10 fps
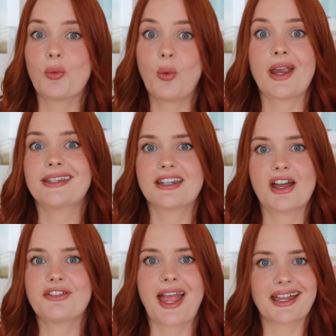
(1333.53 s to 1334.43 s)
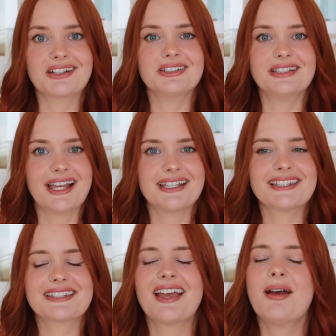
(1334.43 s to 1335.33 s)
wide enough angle
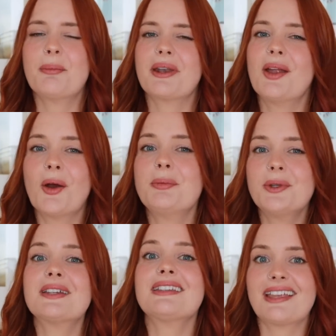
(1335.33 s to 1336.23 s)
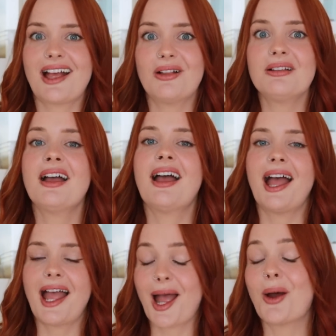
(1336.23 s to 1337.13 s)
lens, but I hope you can tell
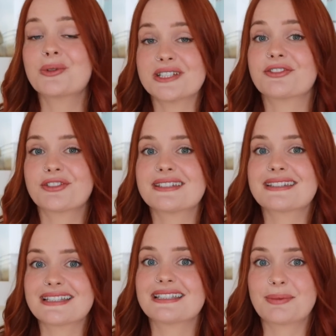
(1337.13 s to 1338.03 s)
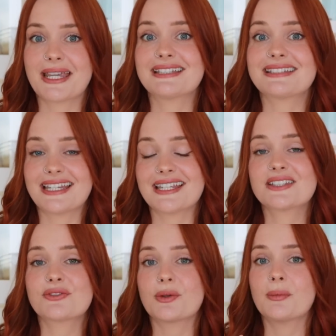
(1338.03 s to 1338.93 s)
how different this space
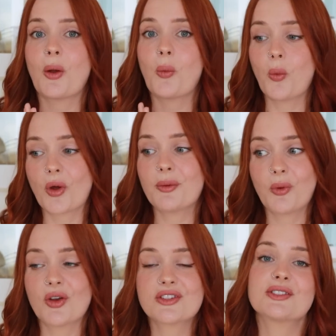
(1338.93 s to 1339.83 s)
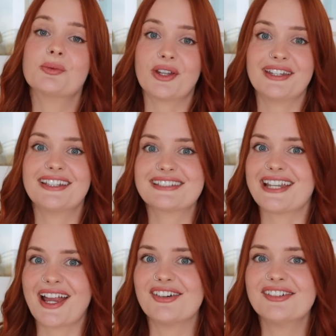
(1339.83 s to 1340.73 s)
is from what it was to what it is
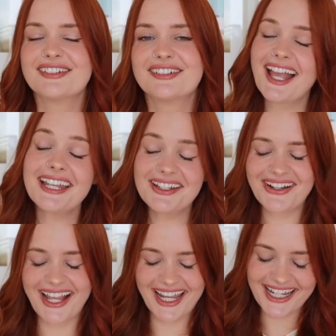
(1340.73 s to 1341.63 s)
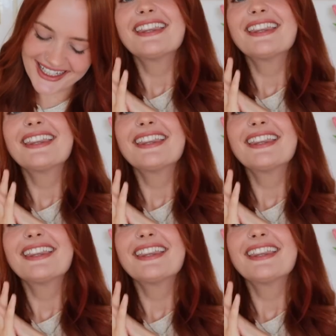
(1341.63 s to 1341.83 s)
now. Anyway,